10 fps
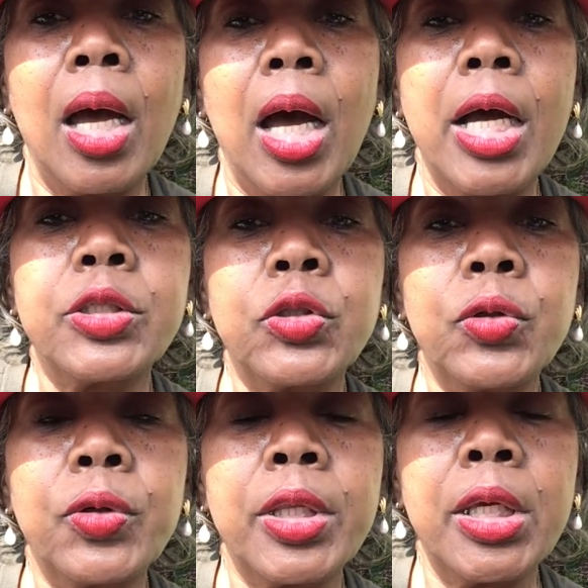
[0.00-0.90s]

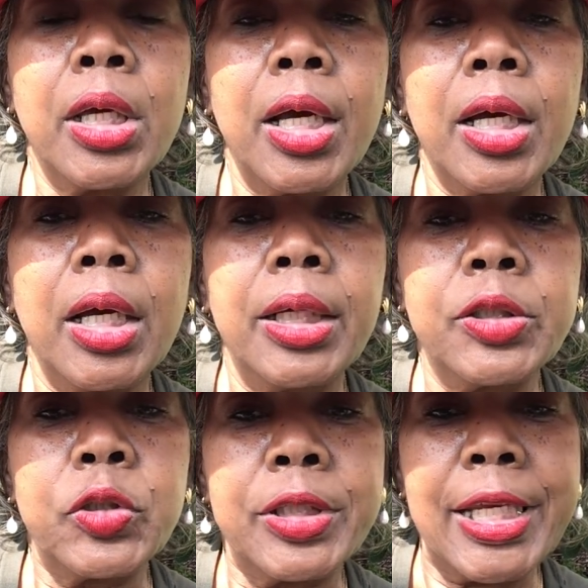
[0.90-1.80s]
under the
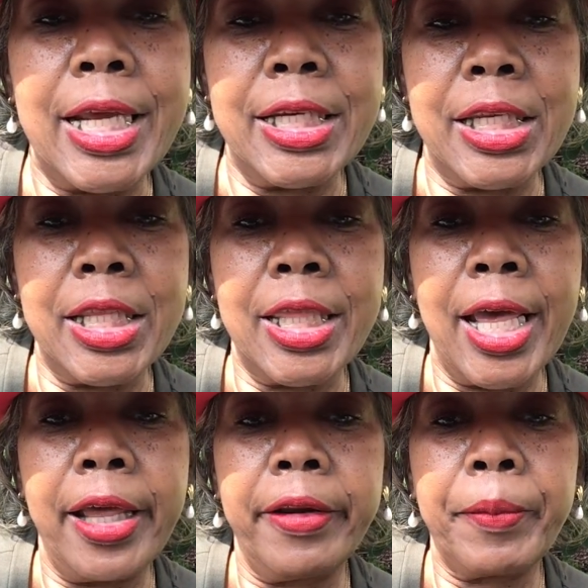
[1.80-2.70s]
understanding
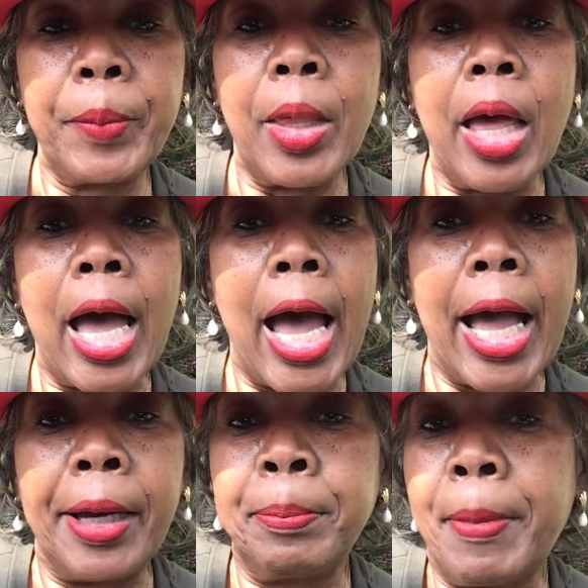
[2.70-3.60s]
that
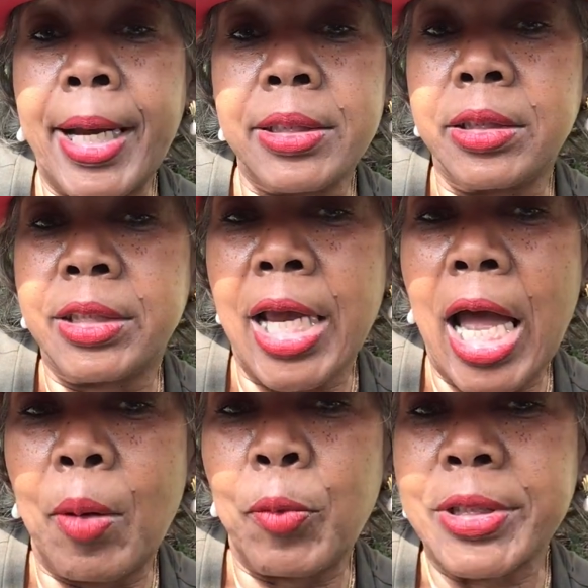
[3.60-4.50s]
my
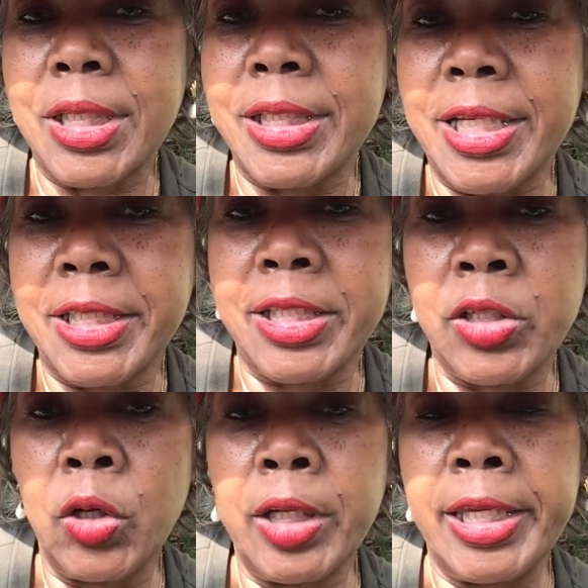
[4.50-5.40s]
job wasn't
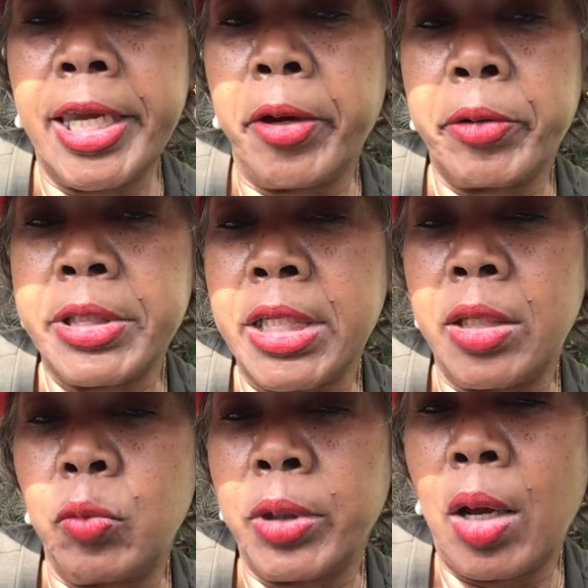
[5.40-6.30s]
necessarily
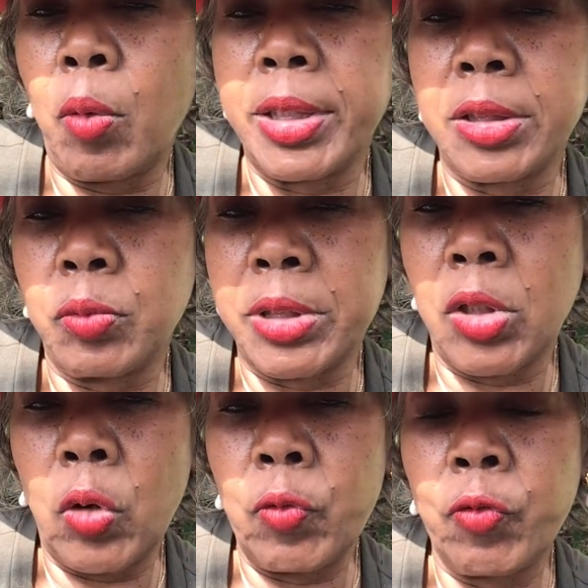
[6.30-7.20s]
guaranteed when I wanted to
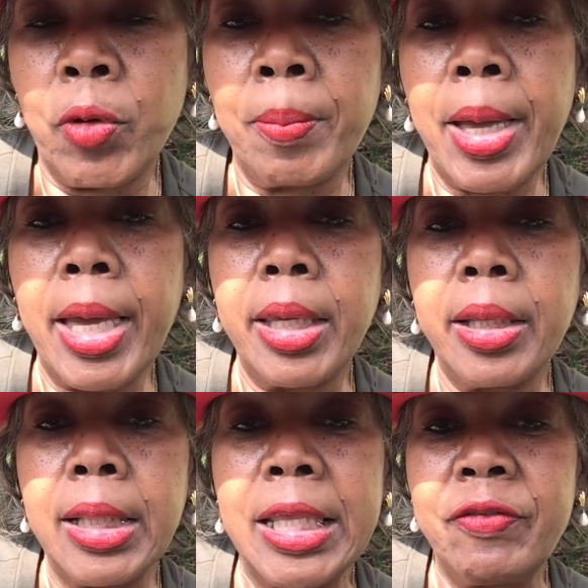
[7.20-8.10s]
return from
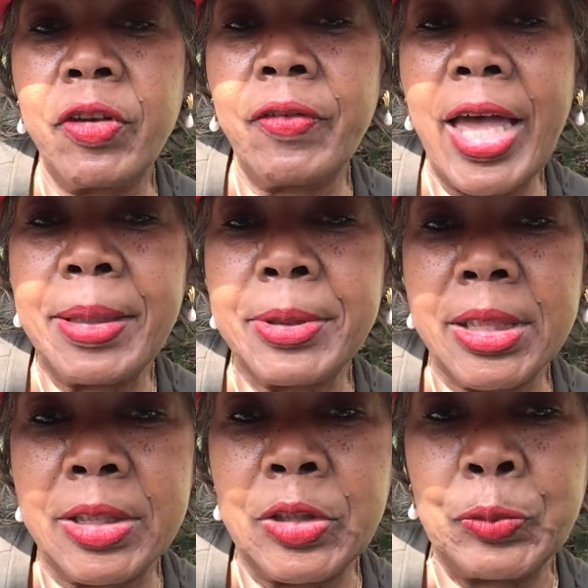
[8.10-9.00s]
my leave of
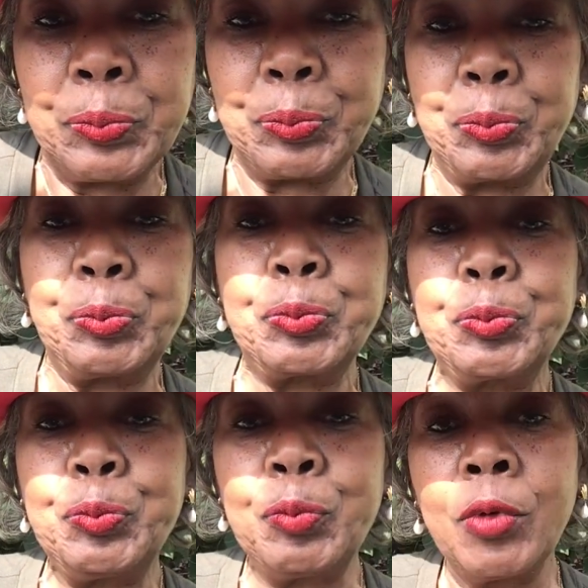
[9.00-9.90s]
absence.
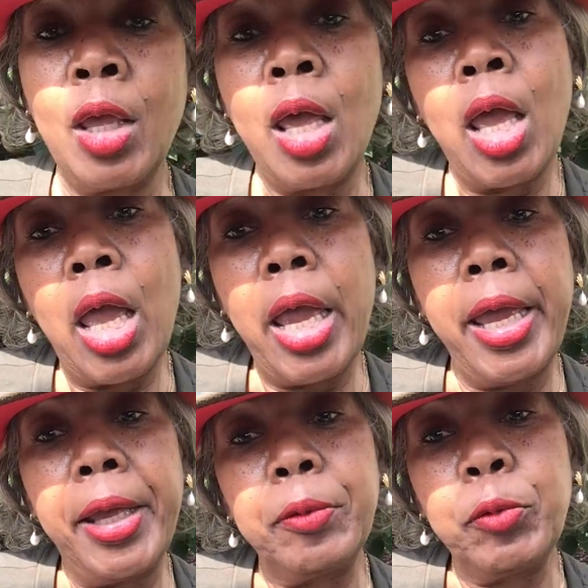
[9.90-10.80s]

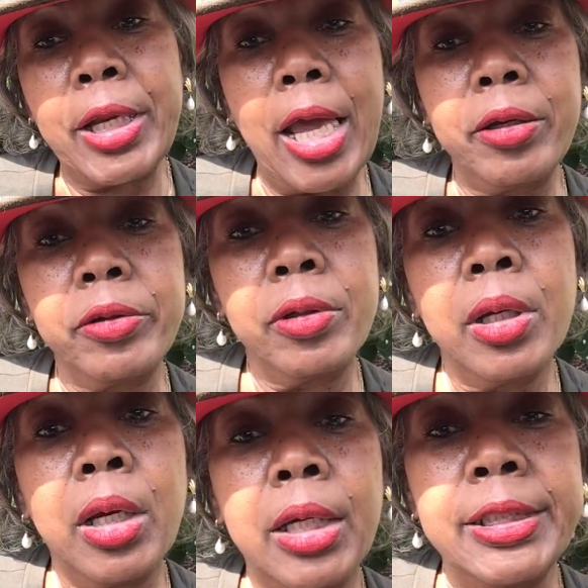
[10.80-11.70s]
And when I
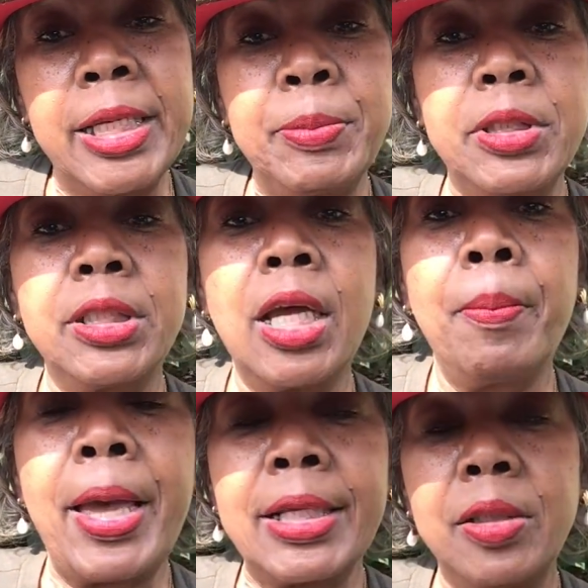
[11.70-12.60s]
attempted to
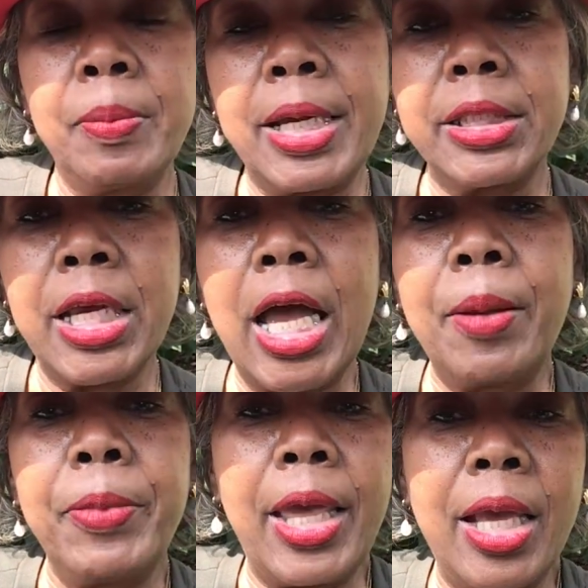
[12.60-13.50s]
come back to my
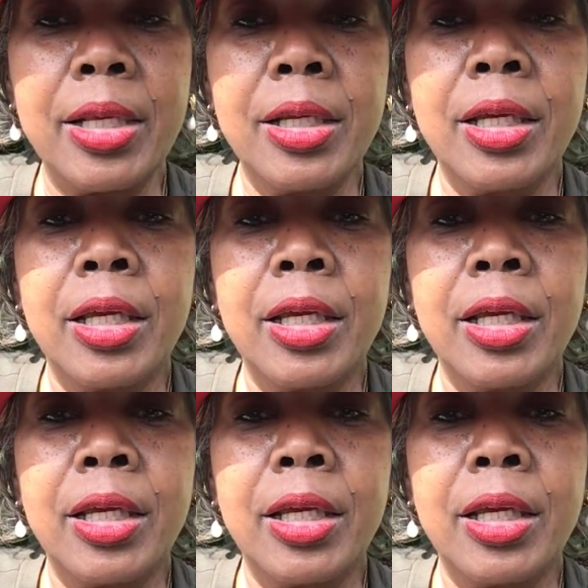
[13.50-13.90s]
job, they